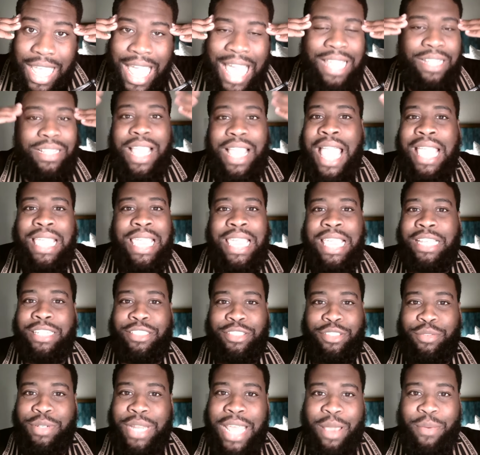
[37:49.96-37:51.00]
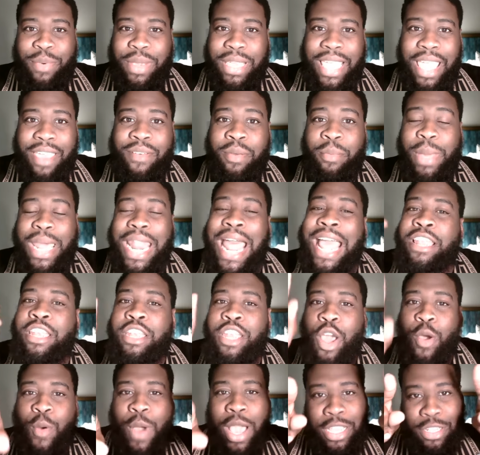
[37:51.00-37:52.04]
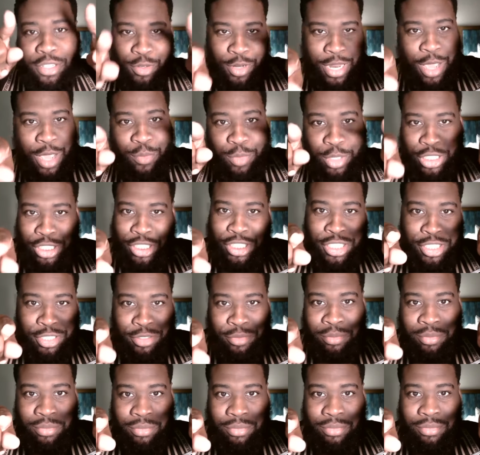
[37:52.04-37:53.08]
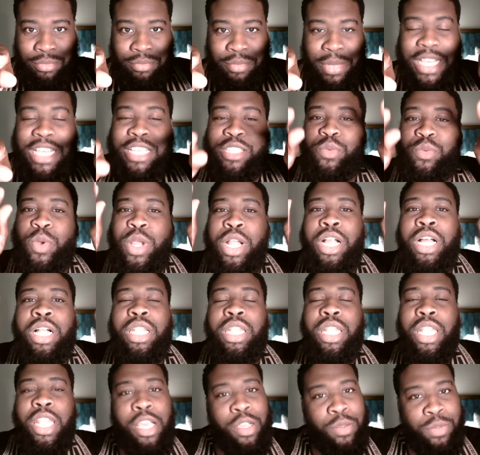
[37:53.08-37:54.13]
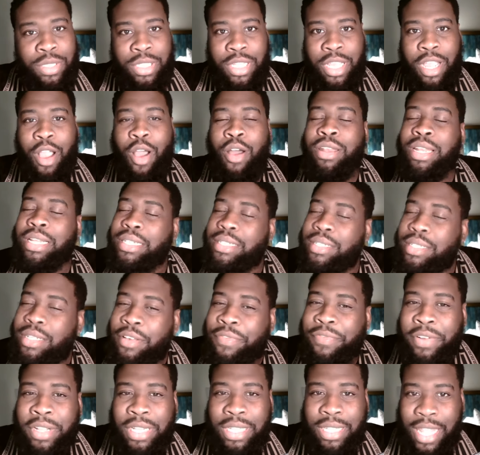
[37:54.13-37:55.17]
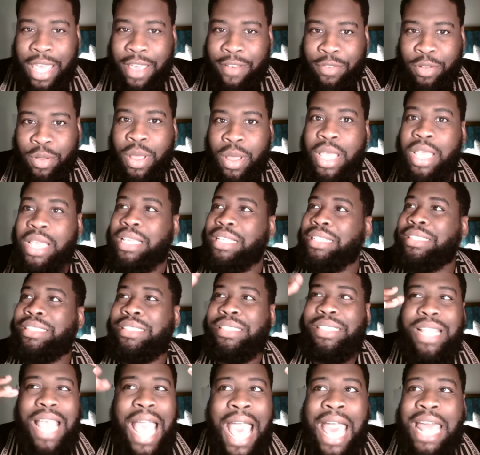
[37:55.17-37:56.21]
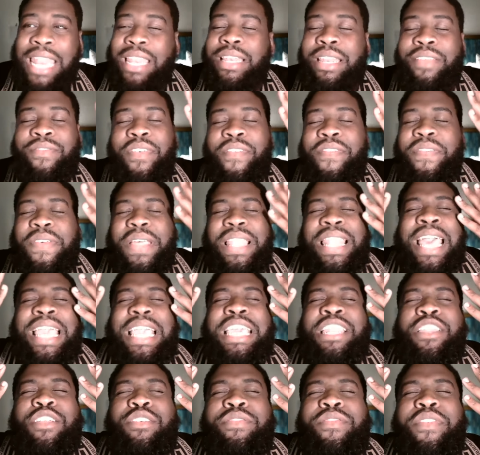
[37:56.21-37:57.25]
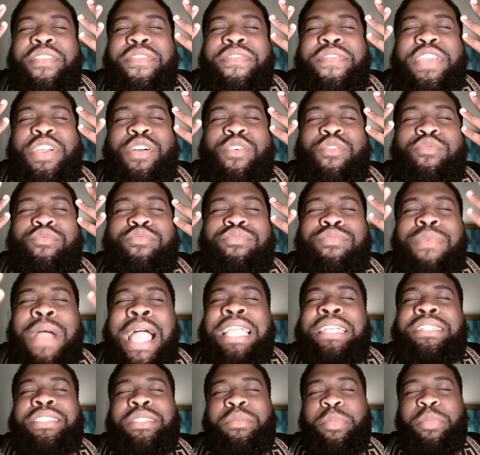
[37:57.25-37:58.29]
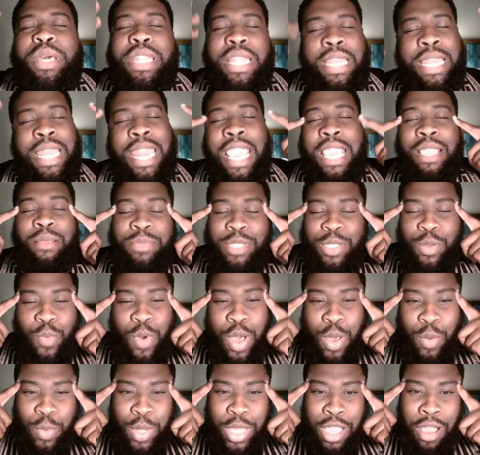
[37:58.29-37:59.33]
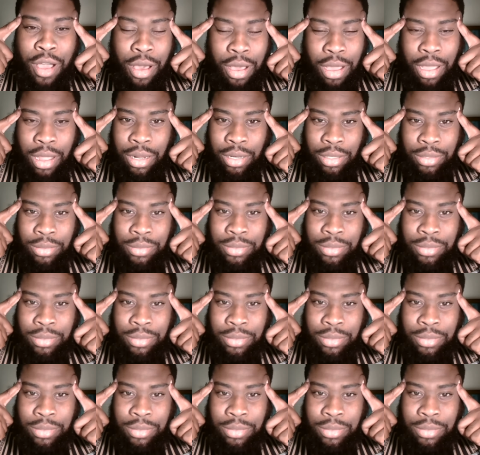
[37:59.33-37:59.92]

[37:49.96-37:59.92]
I, I can't do that with Kevin, but I know I could do that with you because we're closer on a different level. I didn't even like it. Don't even feel right to put a name to what we are.